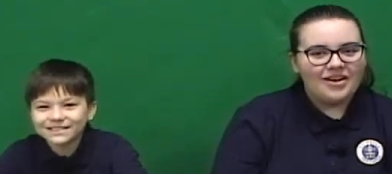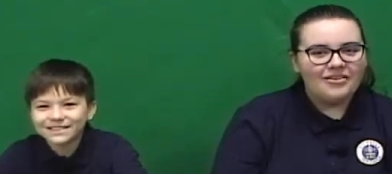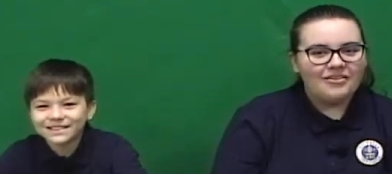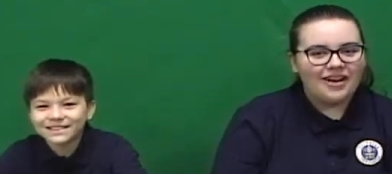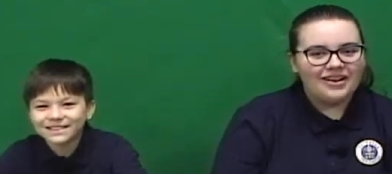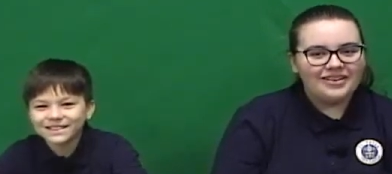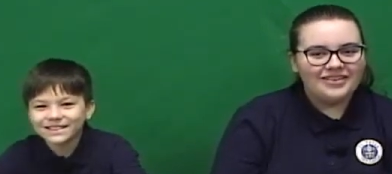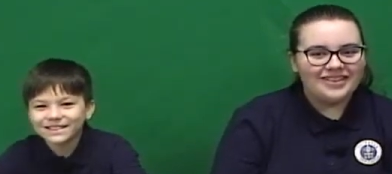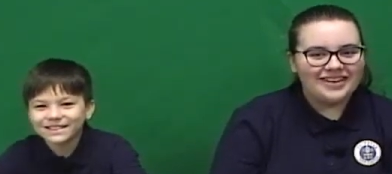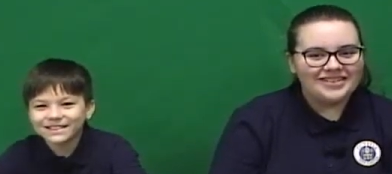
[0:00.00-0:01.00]
Speaker 1: Oh, I
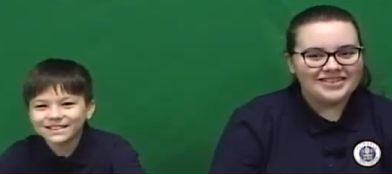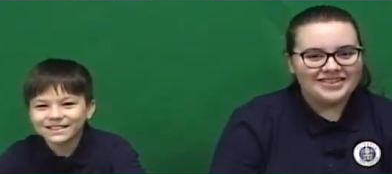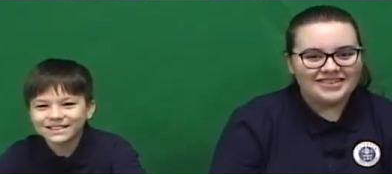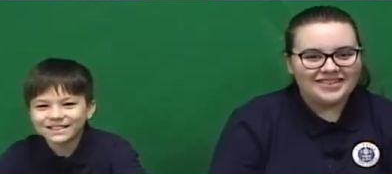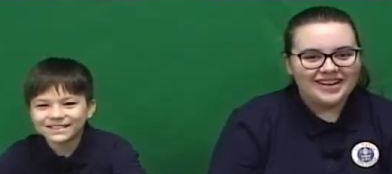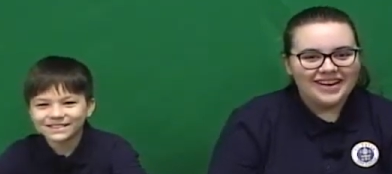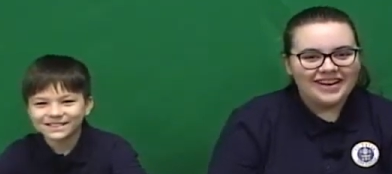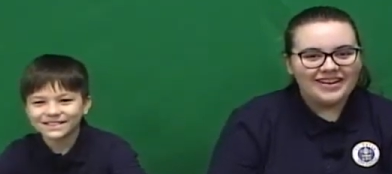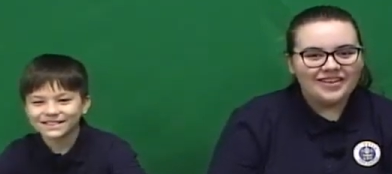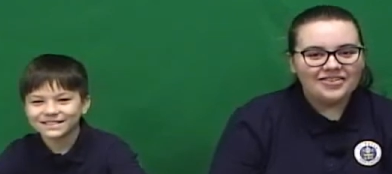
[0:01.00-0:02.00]
know they do.
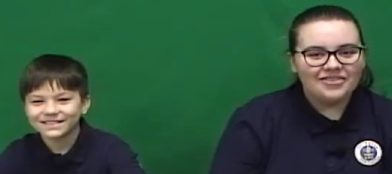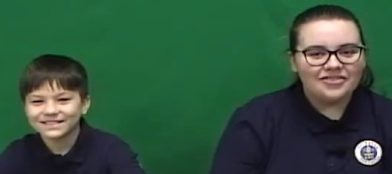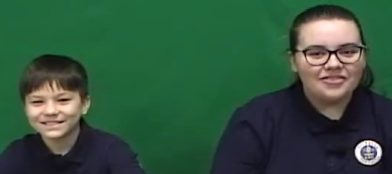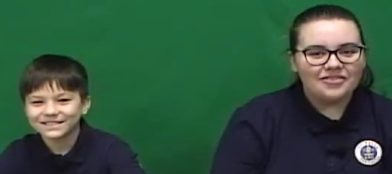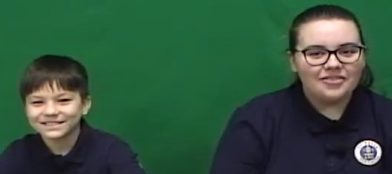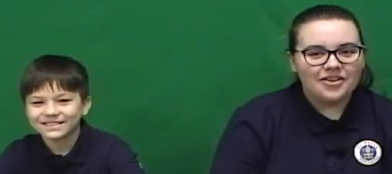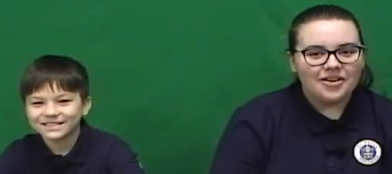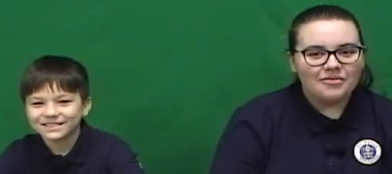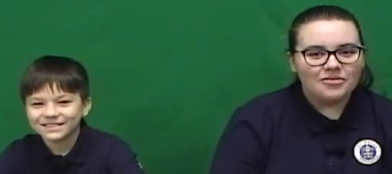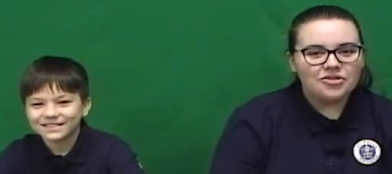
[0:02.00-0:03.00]
In other news,
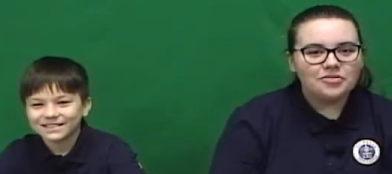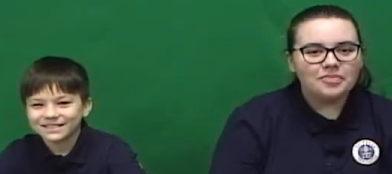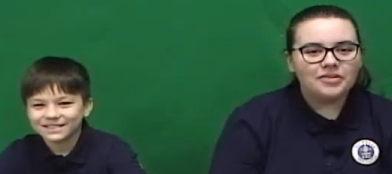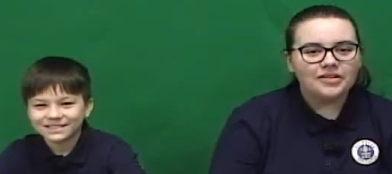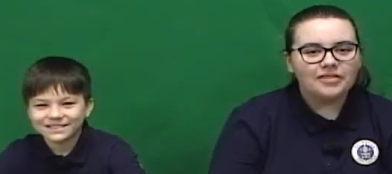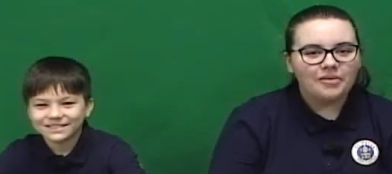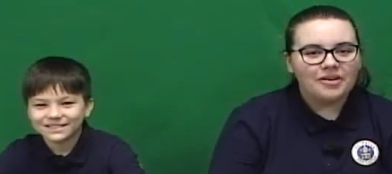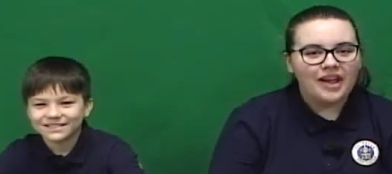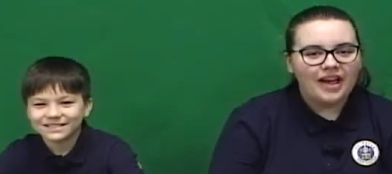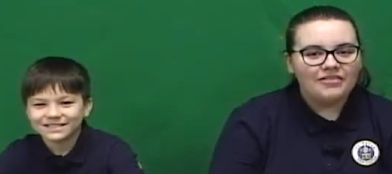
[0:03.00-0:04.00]
would you believe
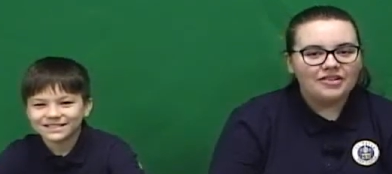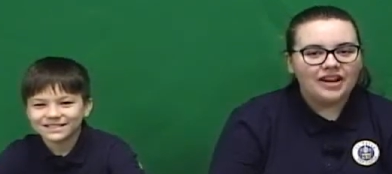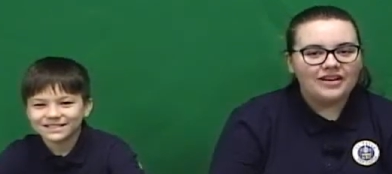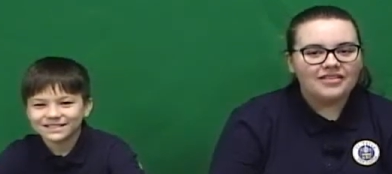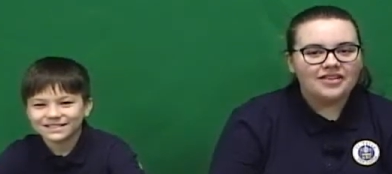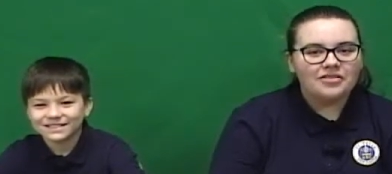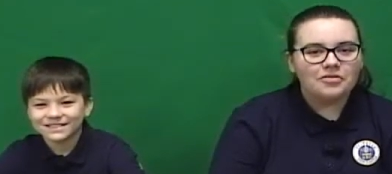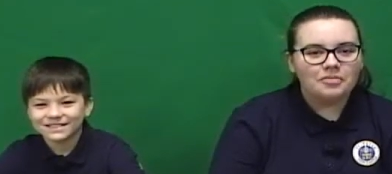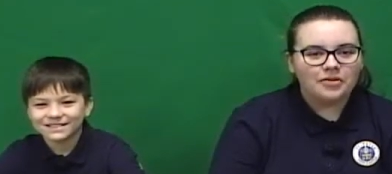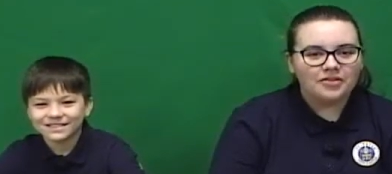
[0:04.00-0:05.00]
that we haven't had a
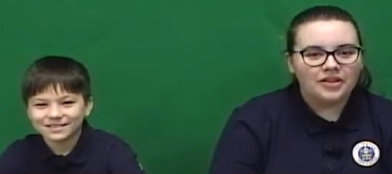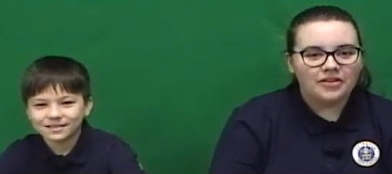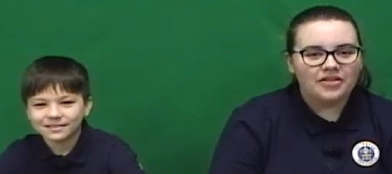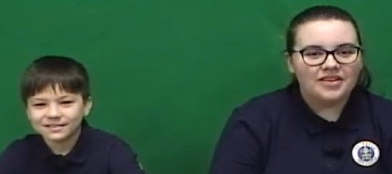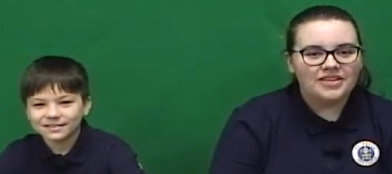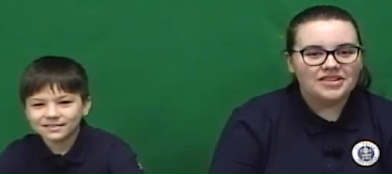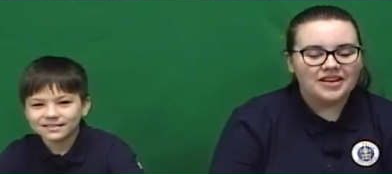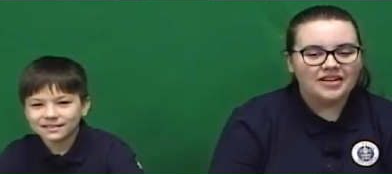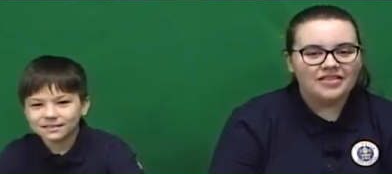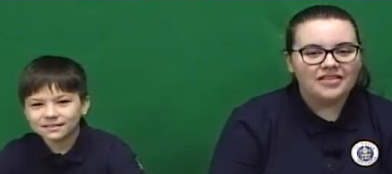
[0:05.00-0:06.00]
single birthday on
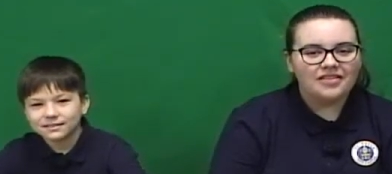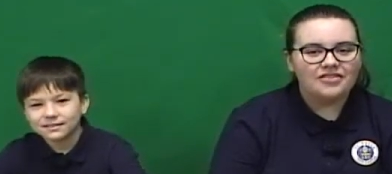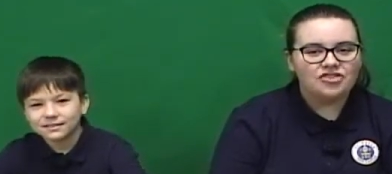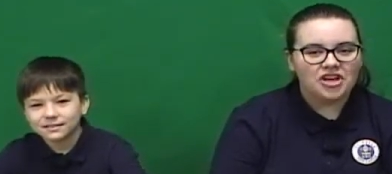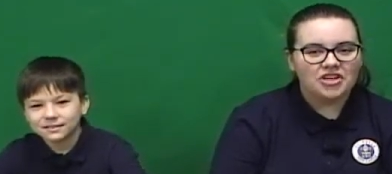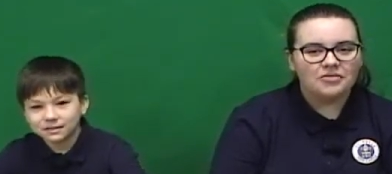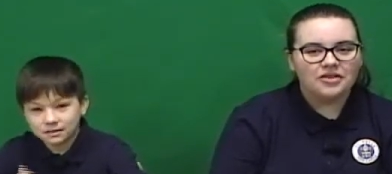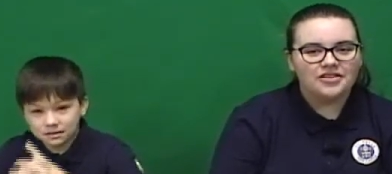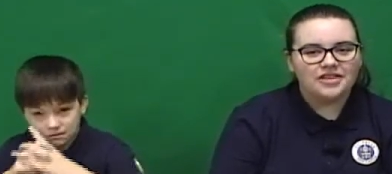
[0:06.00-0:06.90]
CTN since January